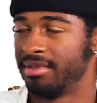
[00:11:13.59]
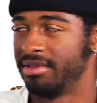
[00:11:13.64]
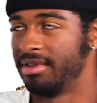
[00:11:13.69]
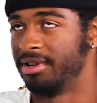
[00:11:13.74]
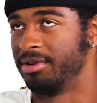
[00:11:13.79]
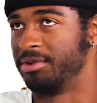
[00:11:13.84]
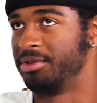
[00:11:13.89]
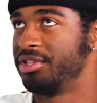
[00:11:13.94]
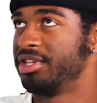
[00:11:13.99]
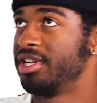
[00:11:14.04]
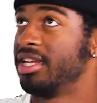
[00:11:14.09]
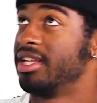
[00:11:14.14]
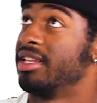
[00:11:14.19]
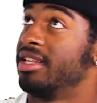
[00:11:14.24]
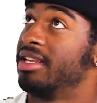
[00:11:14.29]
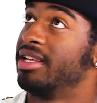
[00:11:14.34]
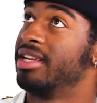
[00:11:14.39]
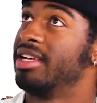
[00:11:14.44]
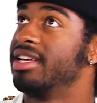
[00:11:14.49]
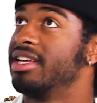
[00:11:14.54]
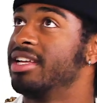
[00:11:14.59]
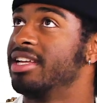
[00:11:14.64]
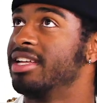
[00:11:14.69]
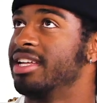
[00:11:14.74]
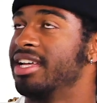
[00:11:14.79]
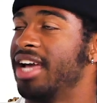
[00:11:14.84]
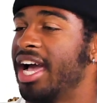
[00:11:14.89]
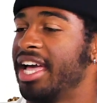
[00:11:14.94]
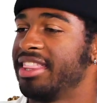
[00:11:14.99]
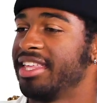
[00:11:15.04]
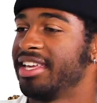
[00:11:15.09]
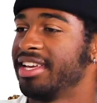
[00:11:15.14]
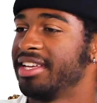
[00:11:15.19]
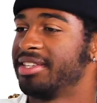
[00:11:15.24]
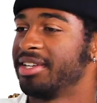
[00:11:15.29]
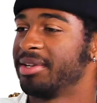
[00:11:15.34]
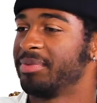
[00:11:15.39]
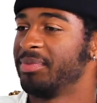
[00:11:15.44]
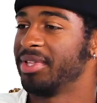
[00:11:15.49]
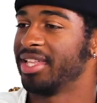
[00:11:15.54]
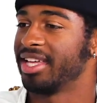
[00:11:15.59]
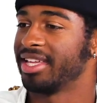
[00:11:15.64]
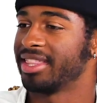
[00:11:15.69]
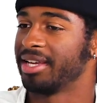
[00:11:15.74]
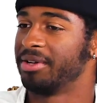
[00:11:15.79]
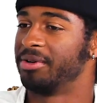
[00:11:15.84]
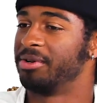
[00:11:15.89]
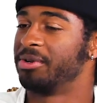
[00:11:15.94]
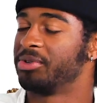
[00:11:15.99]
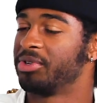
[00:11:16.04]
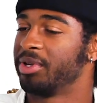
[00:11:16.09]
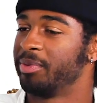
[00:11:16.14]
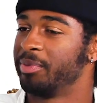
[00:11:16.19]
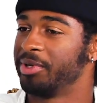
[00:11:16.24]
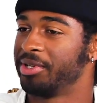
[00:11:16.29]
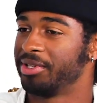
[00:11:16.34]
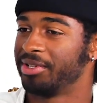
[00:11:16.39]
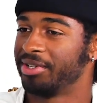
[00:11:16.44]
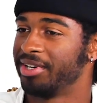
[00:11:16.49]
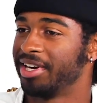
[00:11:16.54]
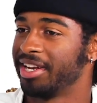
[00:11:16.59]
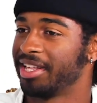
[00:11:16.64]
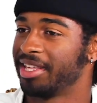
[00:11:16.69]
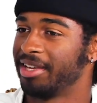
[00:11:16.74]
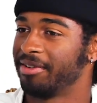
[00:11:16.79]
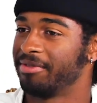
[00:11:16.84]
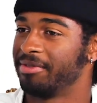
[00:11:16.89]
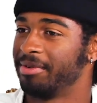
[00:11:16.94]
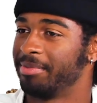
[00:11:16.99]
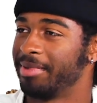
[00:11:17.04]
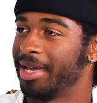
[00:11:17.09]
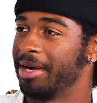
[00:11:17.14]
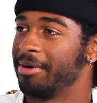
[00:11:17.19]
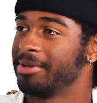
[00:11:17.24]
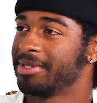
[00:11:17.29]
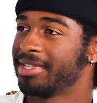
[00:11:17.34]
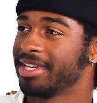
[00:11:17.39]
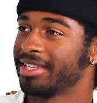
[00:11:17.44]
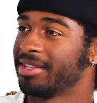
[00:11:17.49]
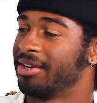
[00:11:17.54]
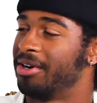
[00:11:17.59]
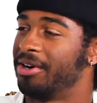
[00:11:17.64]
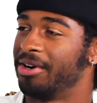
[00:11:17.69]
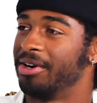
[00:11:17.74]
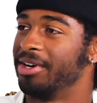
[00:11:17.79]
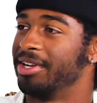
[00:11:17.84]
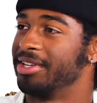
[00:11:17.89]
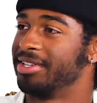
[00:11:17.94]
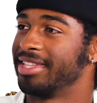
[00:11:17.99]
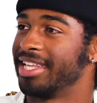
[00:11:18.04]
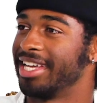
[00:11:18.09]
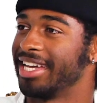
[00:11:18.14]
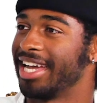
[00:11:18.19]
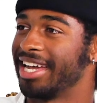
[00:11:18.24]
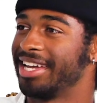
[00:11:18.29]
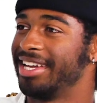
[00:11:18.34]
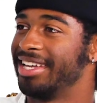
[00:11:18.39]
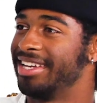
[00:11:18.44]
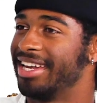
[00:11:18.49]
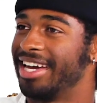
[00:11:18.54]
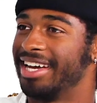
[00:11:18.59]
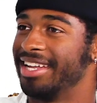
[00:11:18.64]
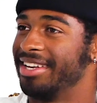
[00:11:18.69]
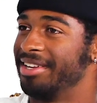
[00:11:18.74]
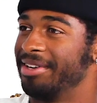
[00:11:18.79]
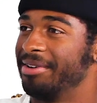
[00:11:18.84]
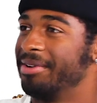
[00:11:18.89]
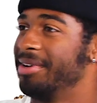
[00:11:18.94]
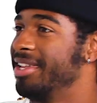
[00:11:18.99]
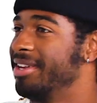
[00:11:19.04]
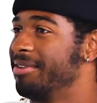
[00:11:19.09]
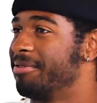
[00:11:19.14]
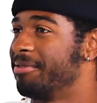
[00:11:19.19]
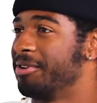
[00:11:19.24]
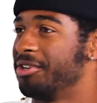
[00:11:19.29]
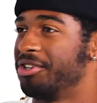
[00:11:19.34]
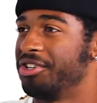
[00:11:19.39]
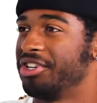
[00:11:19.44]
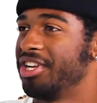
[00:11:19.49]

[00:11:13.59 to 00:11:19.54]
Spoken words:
Oh shit. I think it took me like that whole summer to learn that kickflip. That was like the hardest. Like I could not do it for shit.